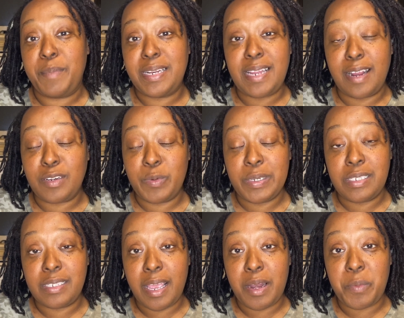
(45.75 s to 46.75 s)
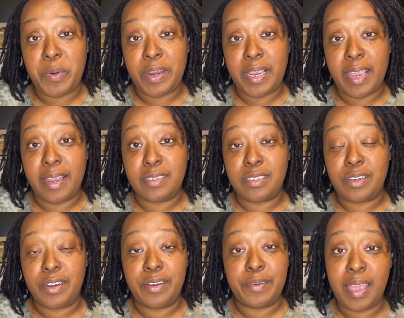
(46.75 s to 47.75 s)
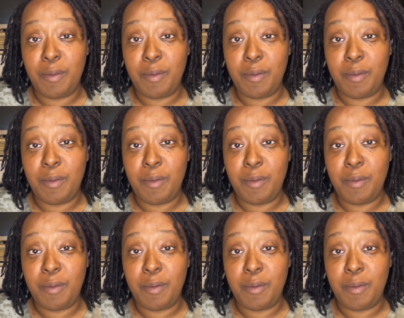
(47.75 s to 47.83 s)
my doctor wouldn't say the word cancer.